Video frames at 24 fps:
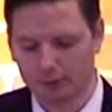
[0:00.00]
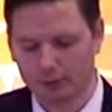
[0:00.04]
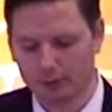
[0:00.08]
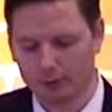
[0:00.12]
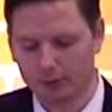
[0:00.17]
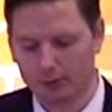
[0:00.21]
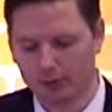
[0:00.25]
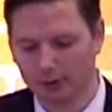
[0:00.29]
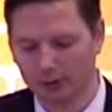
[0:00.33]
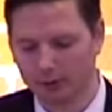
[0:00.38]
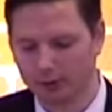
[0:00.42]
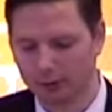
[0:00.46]
The
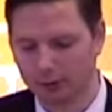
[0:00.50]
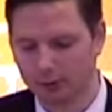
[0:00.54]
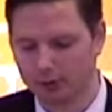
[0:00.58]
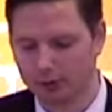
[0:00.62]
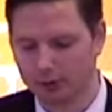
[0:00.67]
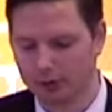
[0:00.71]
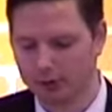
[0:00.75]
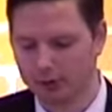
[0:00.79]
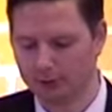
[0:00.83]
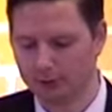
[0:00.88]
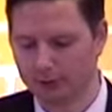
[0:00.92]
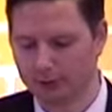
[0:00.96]
love of which
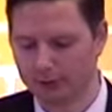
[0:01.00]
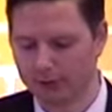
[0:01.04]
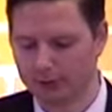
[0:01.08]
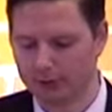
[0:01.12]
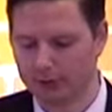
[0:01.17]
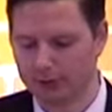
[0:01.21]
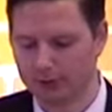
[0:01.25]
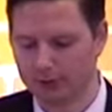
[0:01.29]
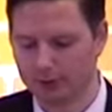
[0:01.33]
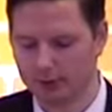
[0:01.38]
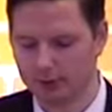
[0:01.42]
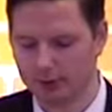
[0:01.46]
he
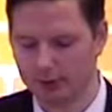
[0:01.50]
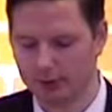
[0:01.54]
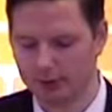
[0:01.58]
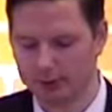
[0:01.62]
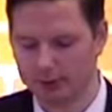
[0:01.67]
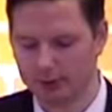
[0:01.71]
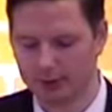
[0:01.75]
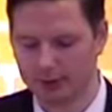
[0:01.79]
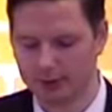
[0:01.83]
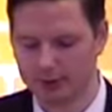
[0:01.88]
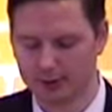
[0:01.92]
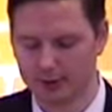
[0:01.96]
speaks is
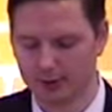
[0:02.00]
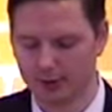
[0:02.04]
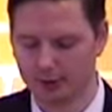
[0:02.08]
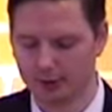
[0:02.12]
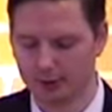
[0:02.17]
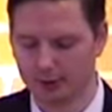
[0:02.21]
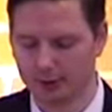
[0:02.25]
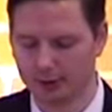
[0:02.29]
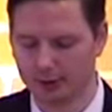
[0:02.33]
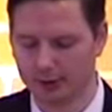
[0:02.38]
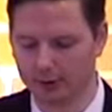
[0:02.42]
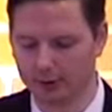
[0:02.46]
not
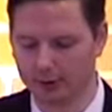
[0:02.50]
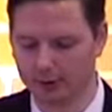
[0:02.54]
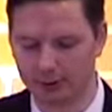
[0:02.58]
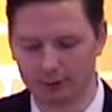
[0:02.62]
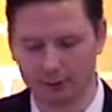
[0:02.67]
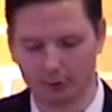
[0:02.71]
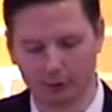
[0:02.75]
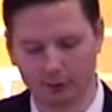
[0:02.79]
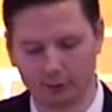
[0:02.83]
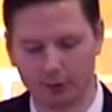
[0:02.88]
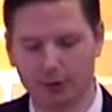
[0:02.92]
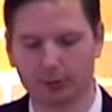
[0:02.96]
something that you're
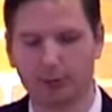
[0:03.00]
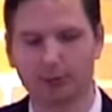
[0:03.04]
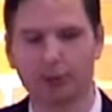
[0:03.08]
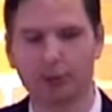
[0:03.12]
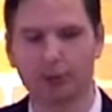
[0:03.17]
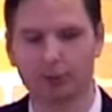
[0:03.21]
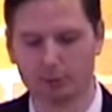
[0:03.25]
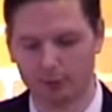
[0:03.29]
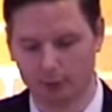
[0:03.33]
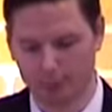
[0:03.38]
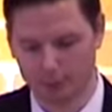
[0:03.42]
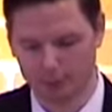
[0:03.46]
swept up in
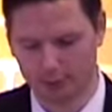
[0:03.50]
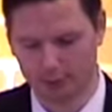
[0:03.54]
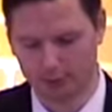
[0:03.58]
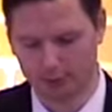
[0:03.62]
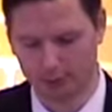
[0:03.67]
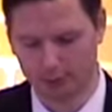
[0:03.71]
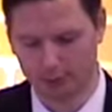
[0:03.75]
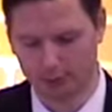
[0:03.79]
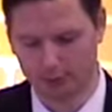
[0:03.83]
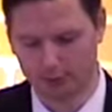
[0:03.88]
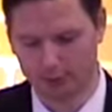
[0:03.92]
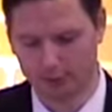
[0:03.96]

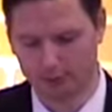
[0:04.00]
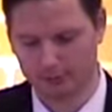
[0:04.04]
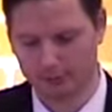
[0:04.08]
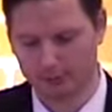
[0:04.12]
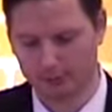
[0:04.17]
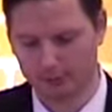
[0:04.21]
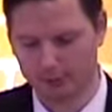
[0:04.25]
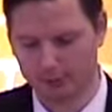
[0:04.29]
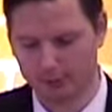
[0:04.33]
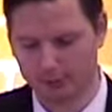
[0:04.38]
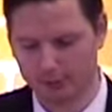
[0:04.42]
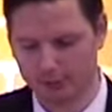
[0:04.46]
emotionally.
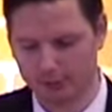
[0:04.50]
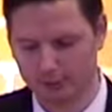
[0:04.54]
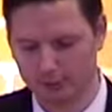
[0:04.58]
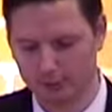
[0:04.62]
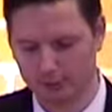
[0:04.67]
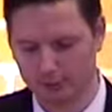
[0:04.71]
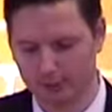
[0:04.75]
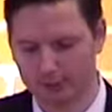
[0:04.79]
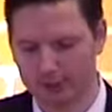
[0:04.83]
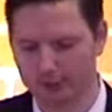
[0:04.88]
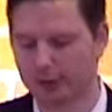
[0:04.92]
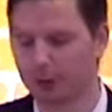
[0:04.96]

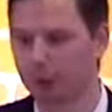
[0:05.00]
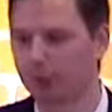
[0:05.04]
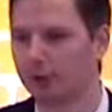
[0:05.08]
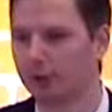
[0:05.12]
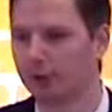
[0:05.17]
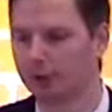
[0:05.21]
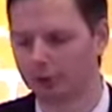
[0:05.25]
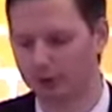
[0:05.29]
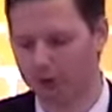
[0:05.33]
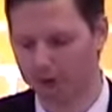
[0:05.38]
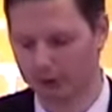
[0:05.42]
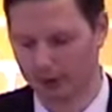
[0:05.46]
It's something you
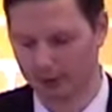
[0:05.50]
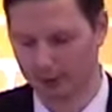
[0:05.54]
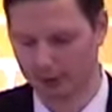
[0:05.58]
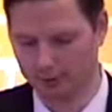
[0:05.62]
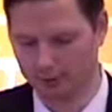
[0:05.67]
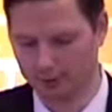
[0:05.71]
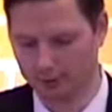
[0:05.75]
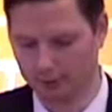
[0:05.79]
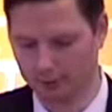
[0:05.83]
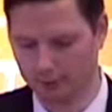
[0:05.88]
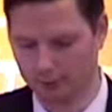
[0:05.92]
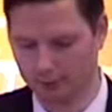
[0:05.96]
decide and
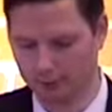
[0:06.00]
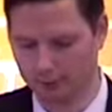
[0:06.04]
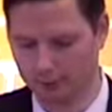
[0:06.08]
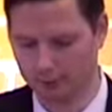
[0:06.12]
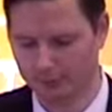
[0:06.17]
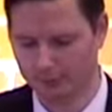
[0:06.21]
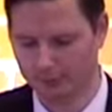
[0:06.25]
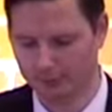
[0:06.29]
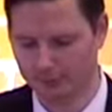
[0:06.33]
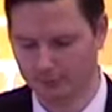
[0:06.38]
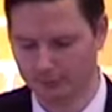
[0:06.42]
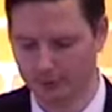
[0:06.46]
do.
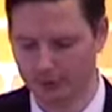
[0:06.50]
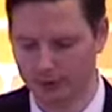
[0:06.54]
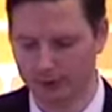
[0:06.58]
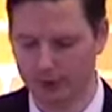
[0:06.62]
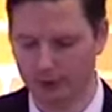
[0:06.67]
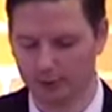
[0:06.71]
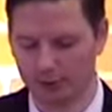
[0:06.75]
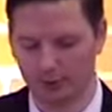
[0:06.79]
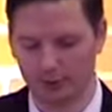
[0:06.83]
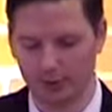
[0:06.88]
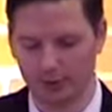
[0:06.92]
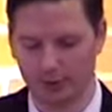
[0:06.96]
And it's
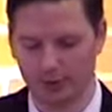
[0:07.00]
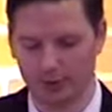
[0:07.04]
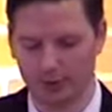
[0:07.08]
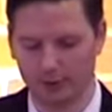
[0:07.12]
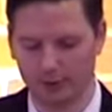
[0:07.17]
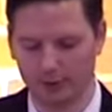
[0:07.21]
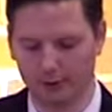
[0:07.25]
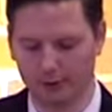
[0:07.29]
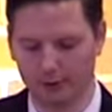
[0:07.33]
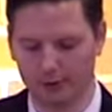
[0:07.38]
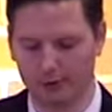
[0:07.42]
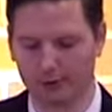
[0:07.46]
certainly not a
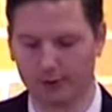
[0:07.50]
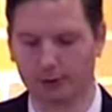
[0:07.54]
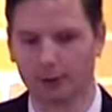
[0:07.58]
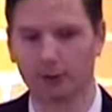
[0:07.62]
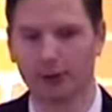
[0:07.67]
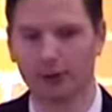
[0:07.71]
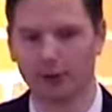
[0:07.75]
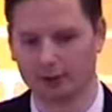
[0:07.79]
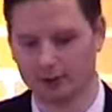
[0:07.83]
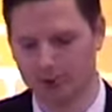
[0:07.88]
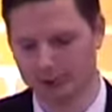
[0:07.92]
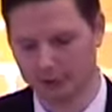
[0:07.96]
love that
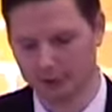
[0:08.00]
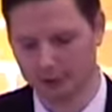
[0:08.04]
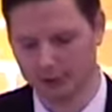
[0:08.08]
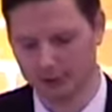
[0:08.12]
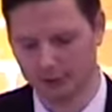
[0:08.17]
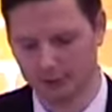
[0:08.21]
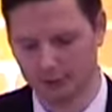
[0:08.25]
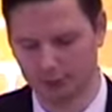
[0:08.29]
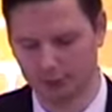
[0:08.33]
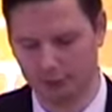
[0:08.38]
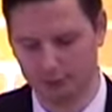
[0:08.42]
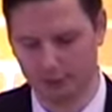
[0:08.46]
grants
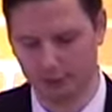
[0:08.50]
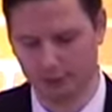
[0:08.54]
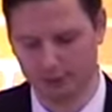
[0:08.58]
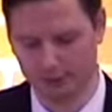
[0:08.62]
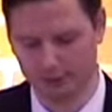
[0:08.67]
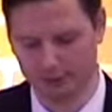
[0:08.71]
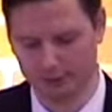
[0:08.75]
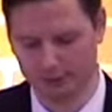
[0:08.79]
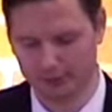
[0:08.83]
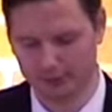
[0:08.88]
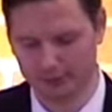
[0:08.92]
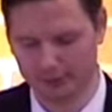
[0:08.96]
continual
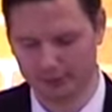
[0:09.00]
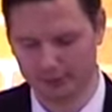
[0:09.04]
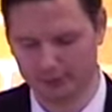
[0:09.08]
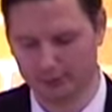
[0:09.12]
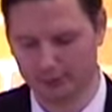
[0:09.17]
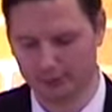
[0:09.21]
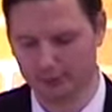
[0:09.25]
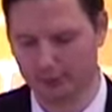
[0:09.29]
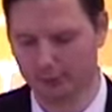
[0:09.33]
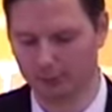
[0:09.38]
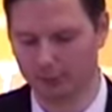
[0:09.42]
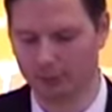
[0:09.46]
bliss
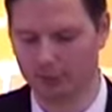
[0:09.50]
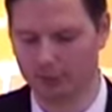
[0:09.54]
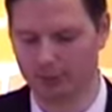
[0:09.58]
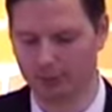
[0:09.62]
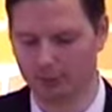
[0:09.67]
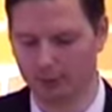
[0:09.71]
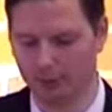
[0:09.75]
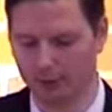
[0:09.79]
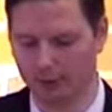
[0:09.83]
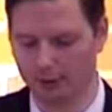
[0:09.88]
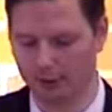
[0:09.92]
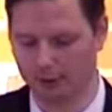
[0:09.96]
or peace of
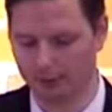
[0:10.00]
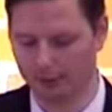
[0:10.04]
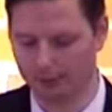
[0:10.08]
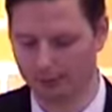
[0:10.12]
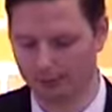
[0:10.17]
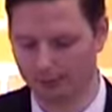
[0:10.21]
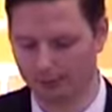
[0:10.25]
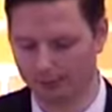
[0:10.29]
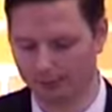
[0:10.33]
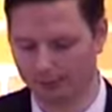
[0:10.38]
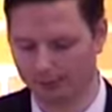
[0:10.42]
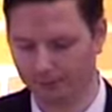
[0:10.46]
mind.
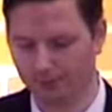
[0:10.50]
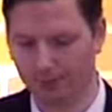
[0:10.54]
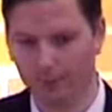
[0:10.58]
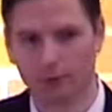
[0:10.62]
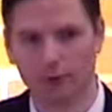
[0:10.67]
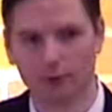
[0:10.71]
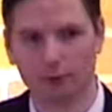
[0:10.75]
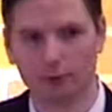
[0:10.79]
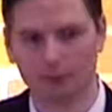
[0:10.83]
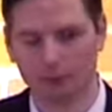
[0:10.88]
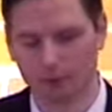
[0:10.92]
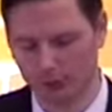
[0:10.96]

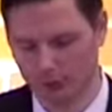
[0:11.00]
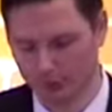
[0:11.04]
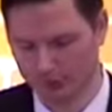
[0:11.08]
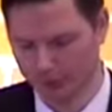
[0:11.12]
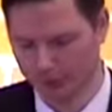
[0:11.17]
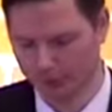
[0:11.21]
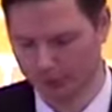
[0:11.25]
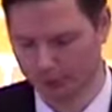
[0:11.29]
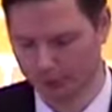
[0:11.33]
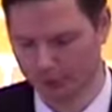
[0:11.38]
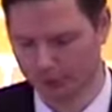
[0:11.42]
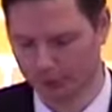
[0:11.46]
For
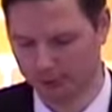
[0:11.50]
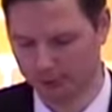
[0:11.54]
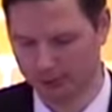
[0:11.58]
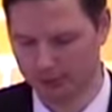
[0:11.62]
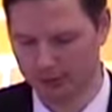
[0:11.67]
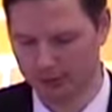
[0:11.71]
example,